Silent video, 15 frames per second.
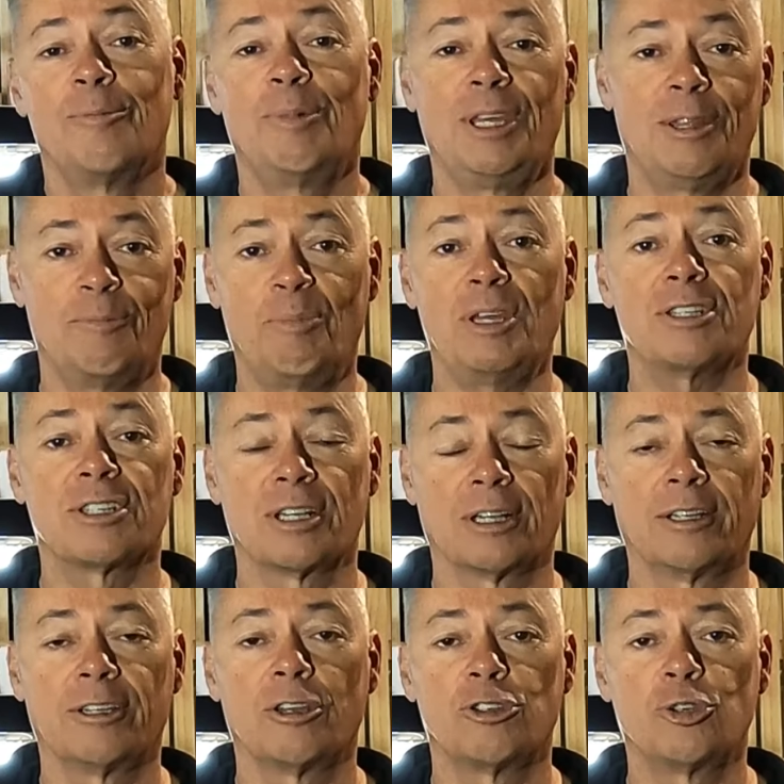be the best
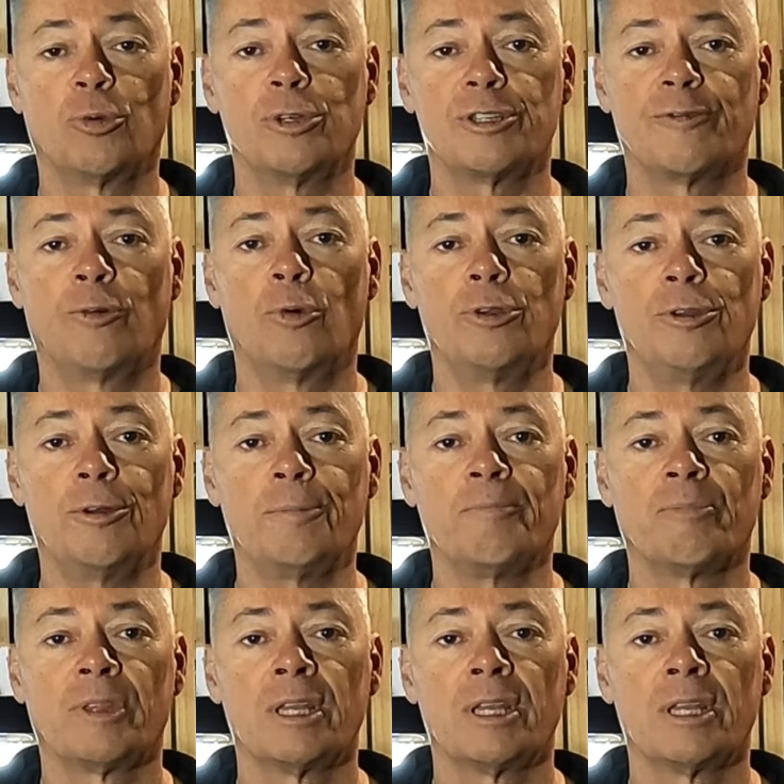cylinder choice for you.